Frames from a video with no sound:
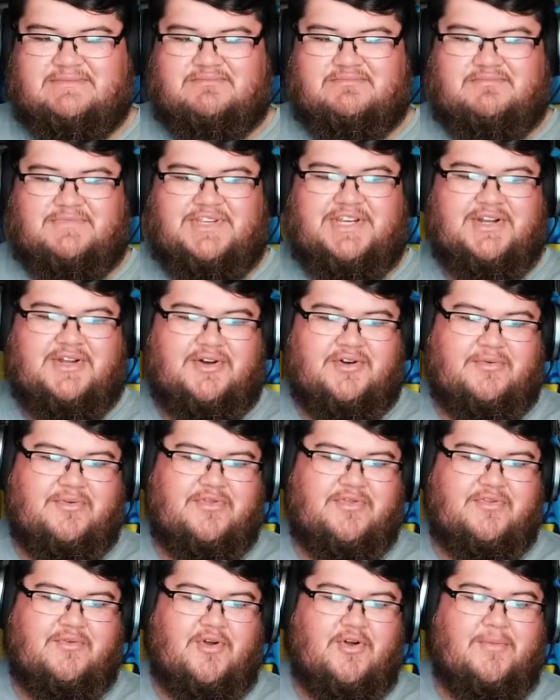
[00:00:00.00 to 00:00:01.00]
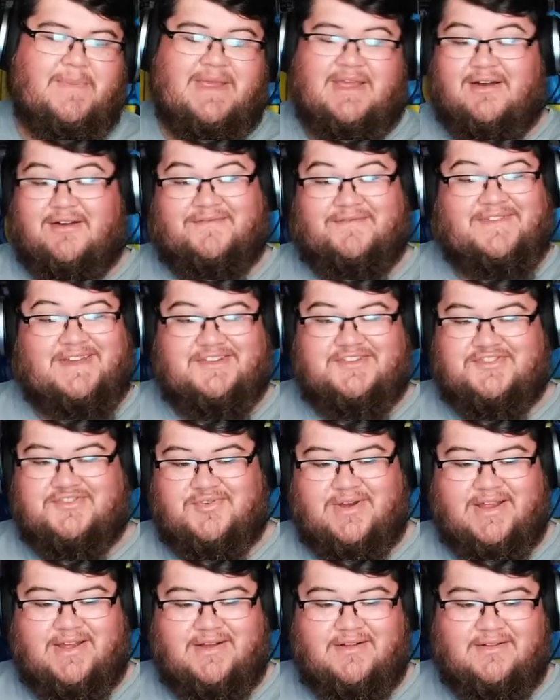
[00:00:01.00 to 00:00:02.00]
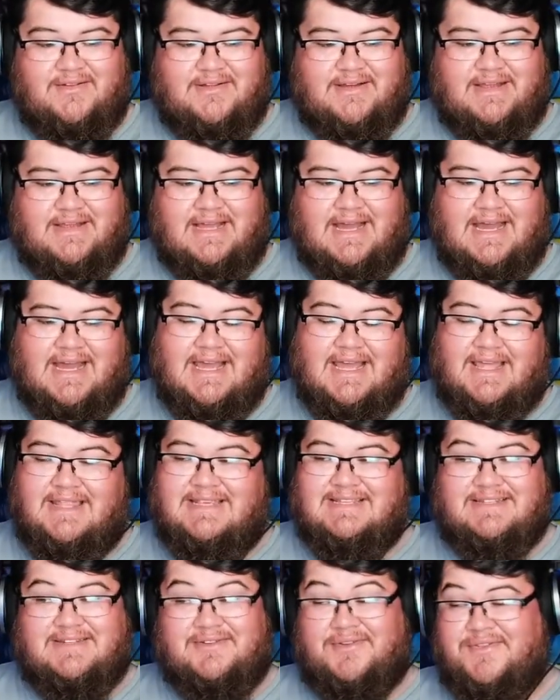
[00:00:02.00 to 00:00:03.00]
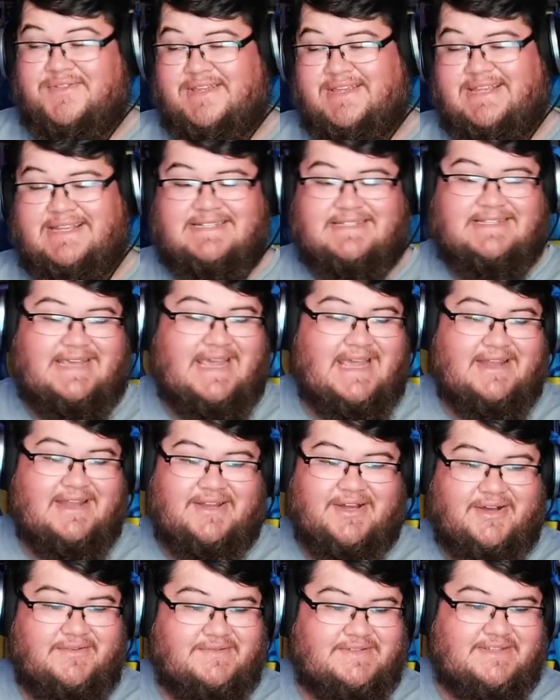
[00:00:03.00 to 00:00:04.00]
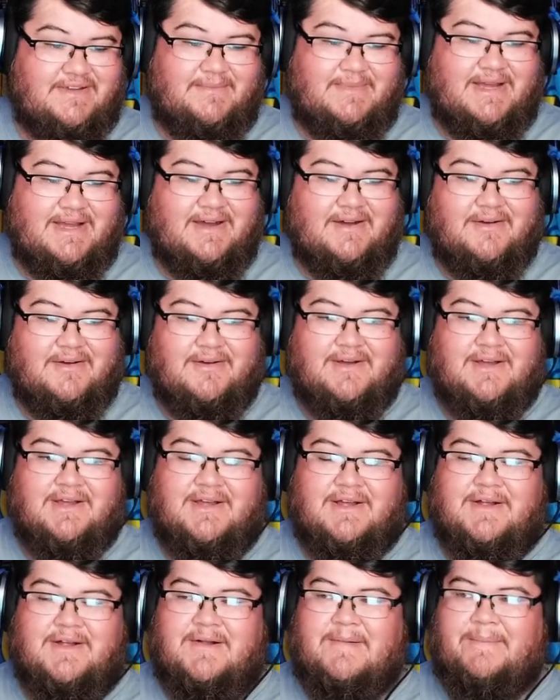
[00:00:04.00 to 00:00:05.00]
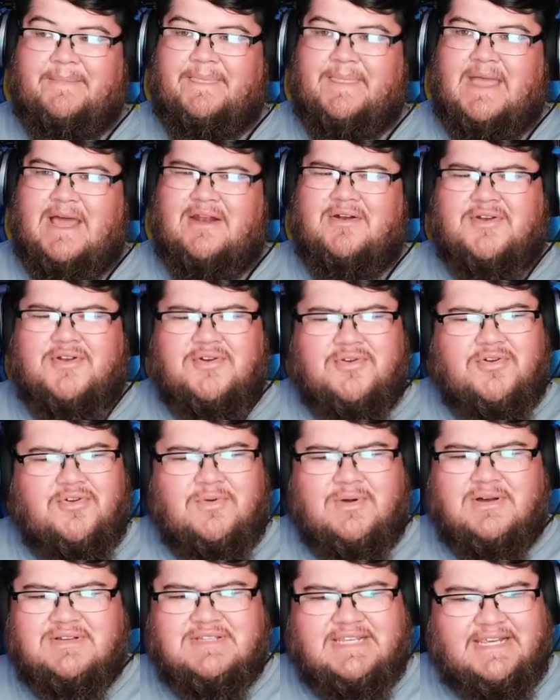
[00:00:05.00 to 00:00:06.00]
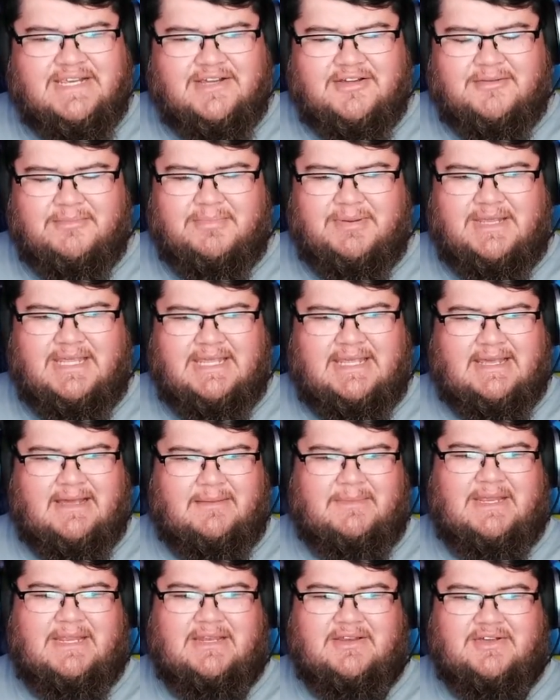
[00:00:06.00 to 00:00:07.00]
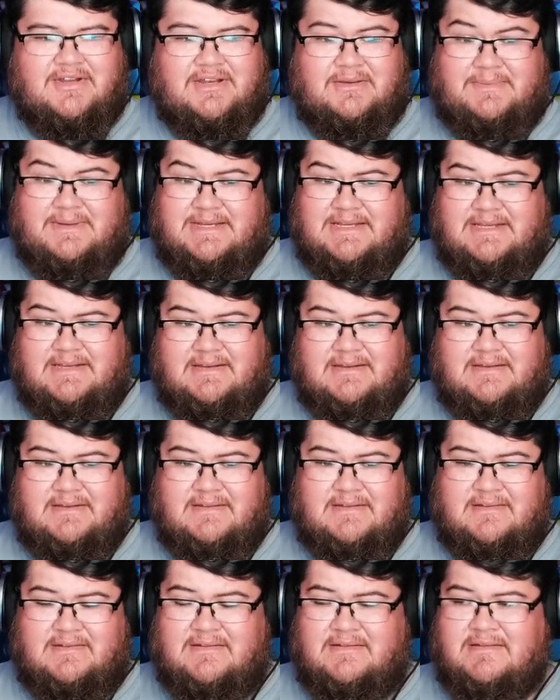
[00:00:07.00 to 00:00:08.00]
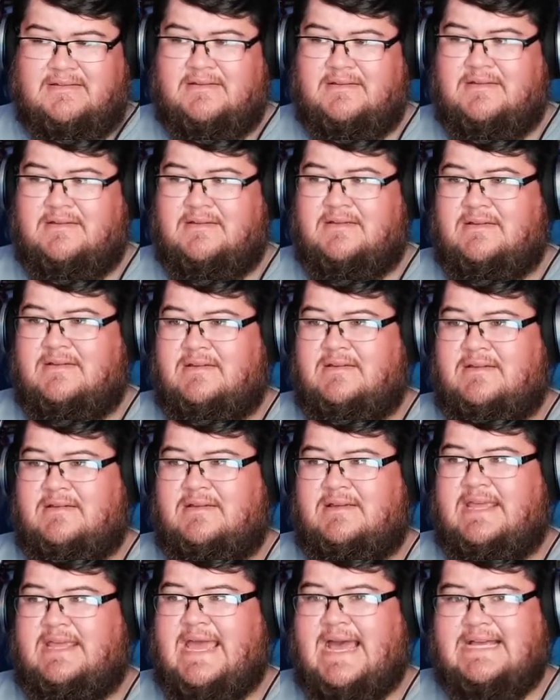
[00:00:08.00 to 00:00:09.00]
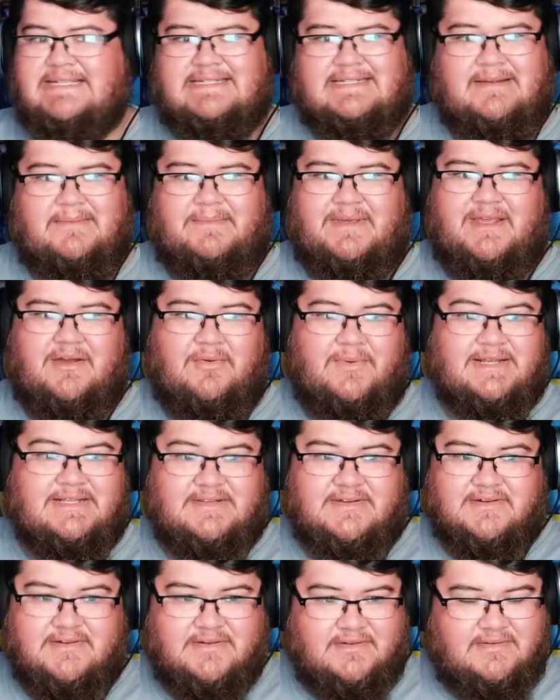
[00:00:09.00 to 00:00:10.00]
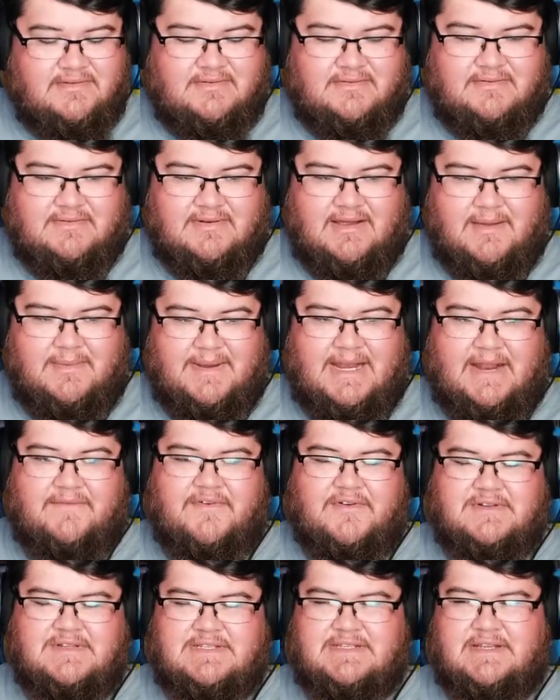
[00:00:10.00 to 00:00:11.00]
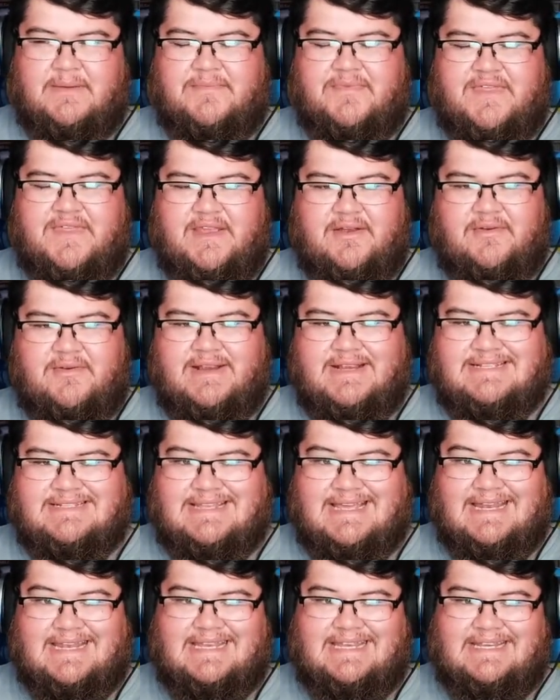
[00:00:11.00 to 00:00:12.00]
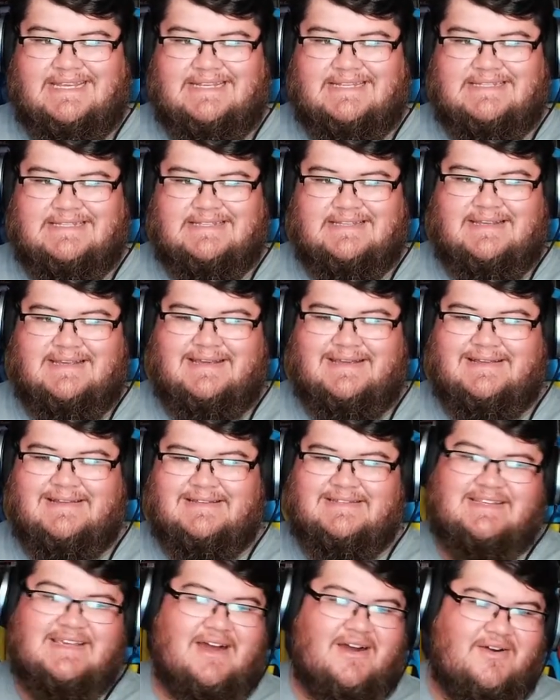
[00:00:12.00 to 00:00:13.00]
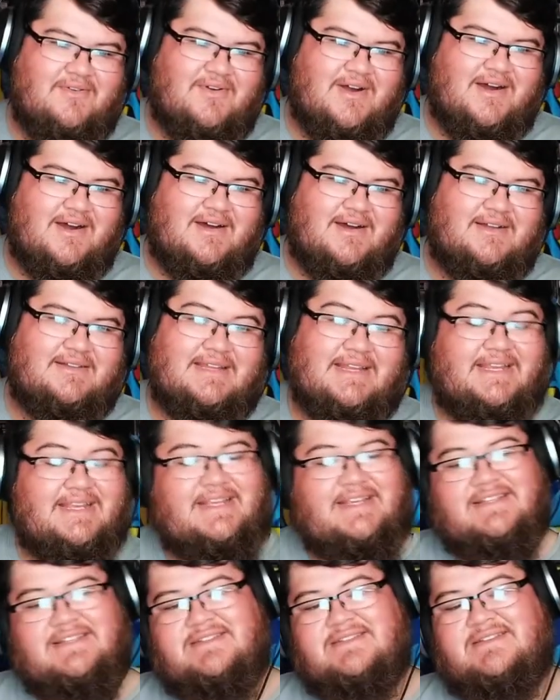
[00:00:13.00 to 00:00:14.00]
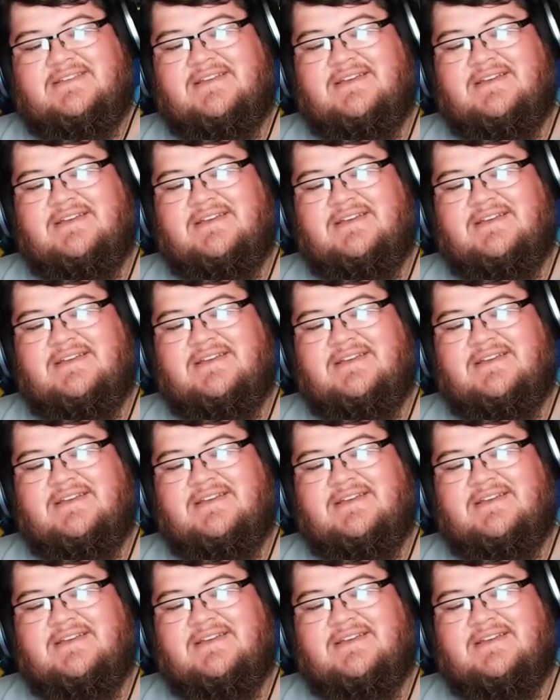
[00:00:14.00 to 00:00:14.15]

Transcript: you know, throw me off that trail. I, I still think he's Gandalf somehow. I don't know who else he could be. I mean, could he be... He has to be a wizard. I mean, I've heard some theories that he's Sauron, that he's